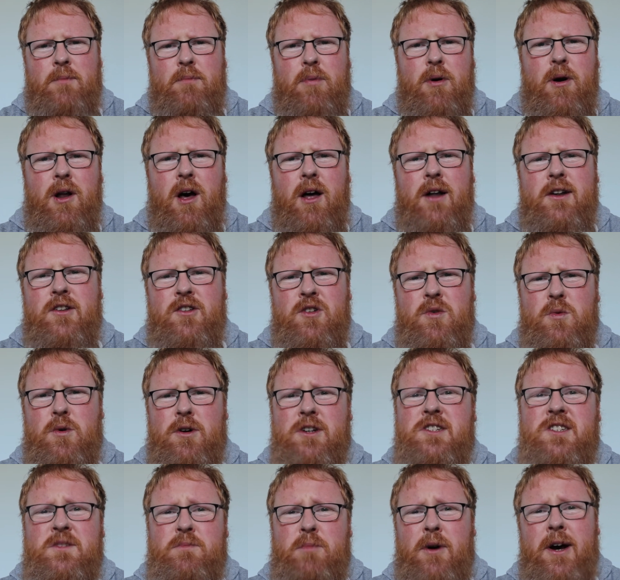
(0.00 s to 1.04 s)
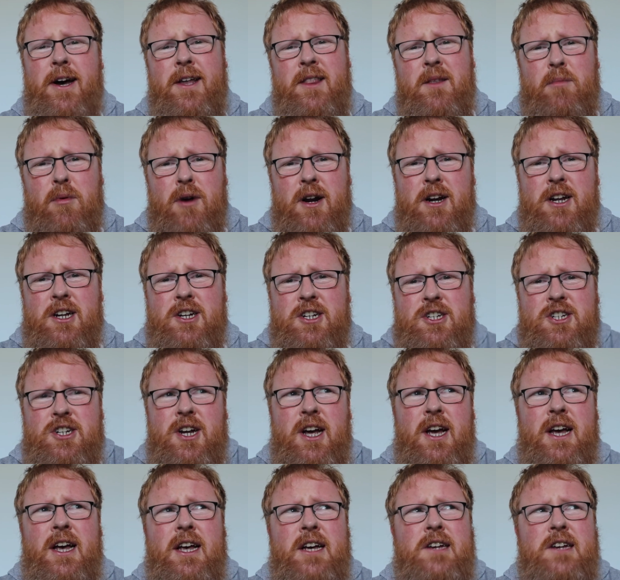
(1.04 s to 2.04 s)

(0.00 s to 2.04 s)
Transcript: put onto us by the British.